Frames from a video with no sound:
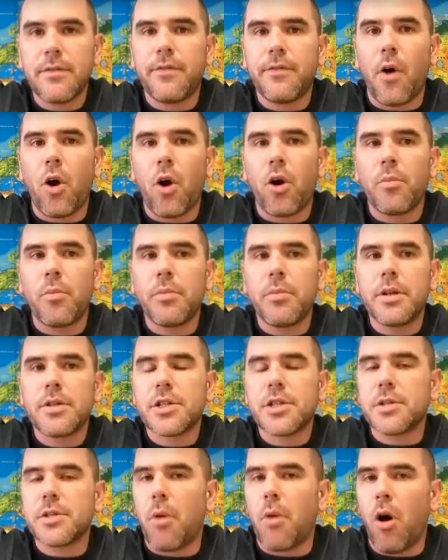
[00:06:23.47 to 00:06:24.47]
farmed
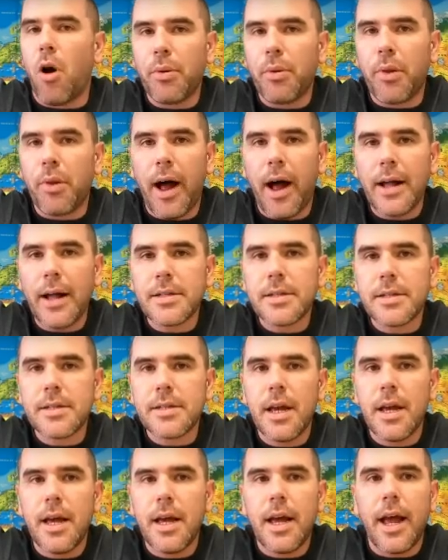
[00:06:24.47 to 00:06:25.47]
small
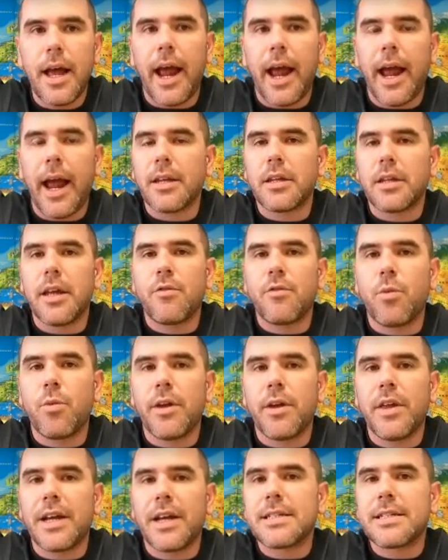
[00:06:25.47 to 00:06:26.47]
plots and lived
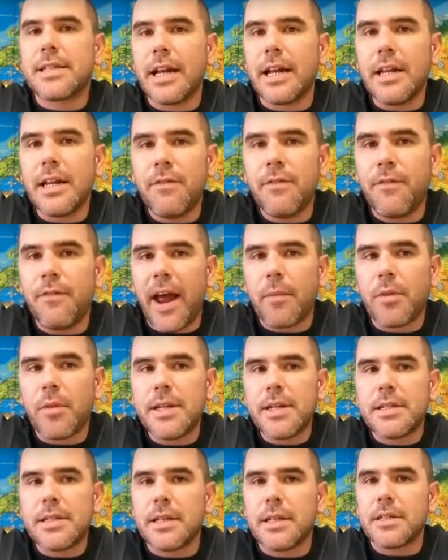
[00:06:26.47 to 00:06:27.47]
with extended
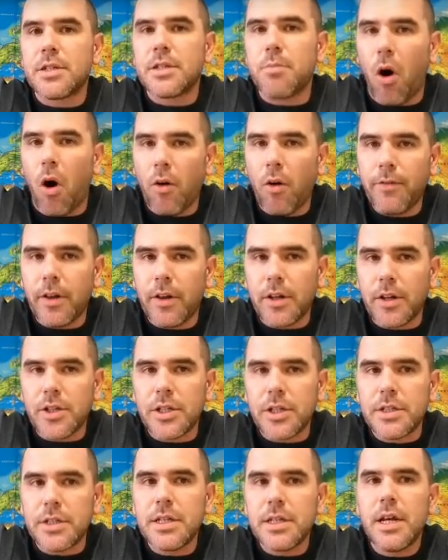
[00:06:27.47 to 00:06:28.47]
families in small
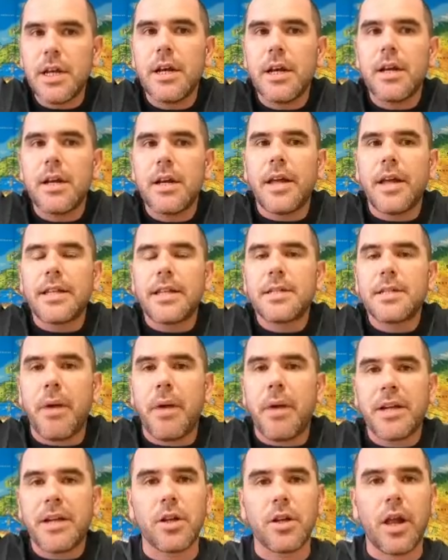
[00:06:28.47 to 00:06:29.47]
villages that
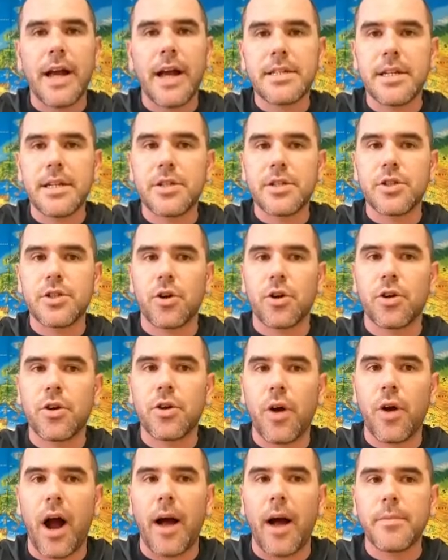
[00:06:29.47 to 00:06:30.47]
specialized in certain
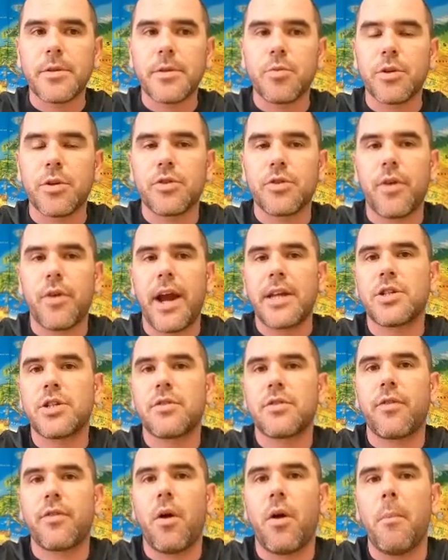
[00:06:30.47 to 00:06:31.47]
crops, which
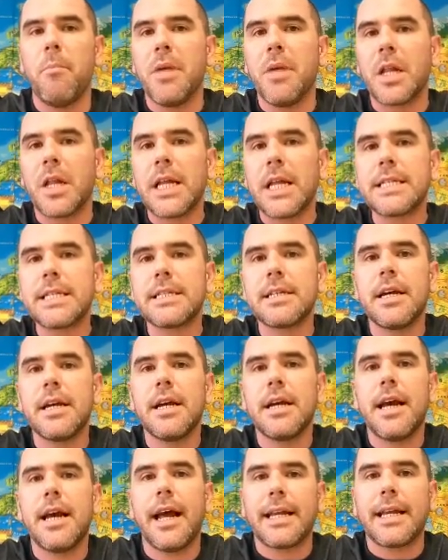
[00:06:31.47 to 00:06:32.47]
ranged from millet
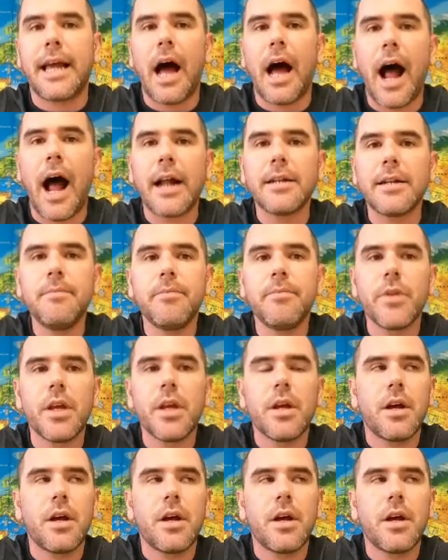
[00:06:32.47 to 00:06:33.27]
and cotton